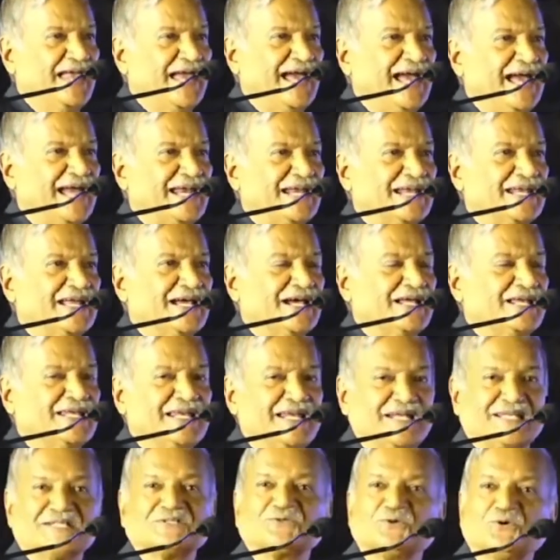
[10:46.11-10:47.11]
and uh,
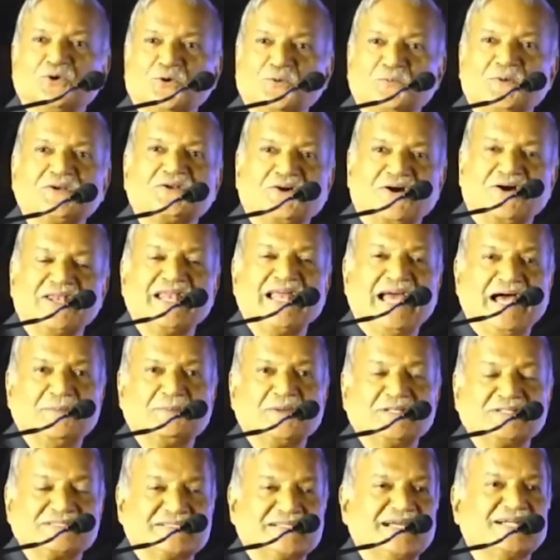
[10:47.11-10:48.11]
let us hope it all
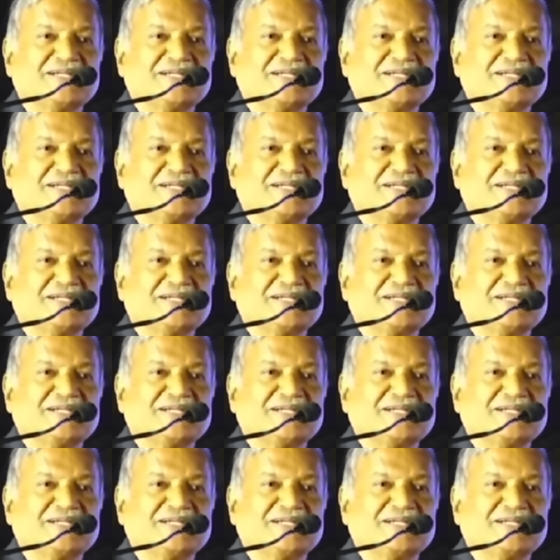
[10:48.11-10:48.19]
happens.